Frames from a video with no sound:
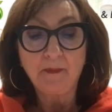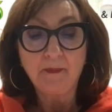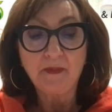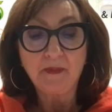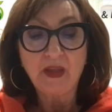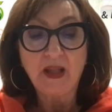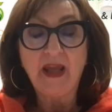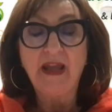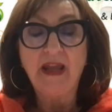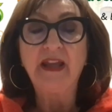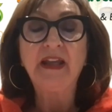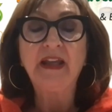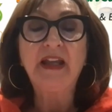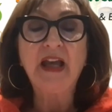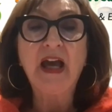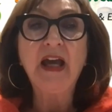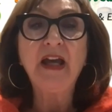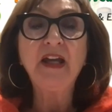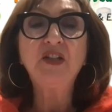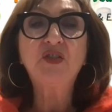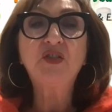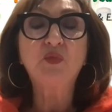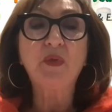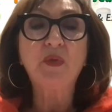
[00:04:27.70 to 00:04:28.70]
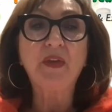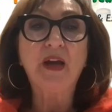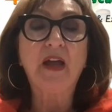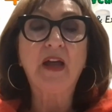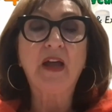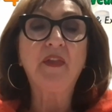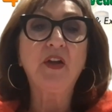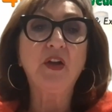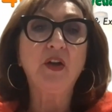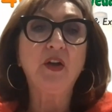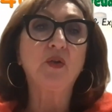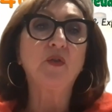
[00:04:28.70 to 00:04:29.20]
engage with
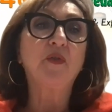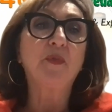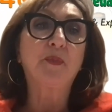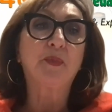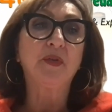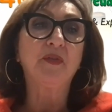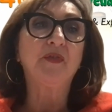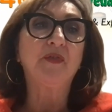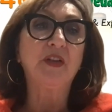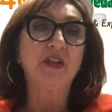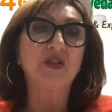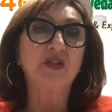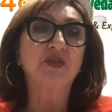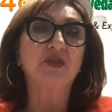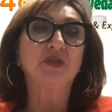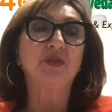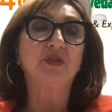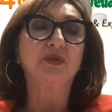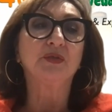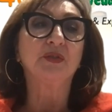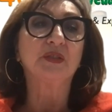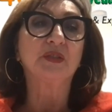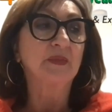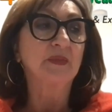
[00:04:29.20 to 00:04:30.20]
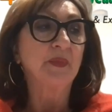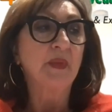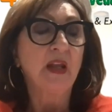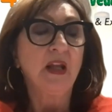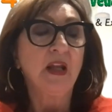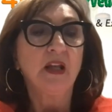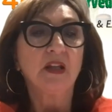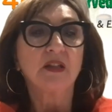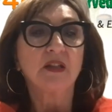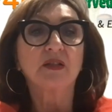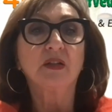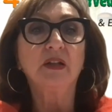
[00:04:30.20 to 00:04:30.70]
other health professionals.
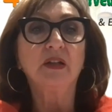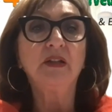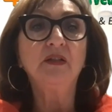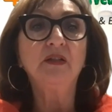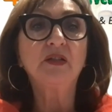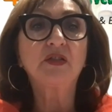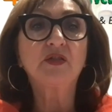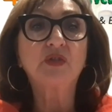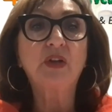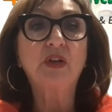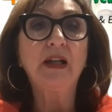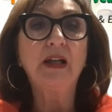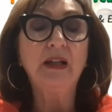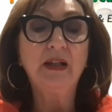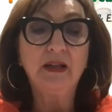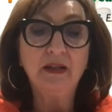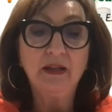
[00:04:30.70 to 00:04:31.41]
So in Australia,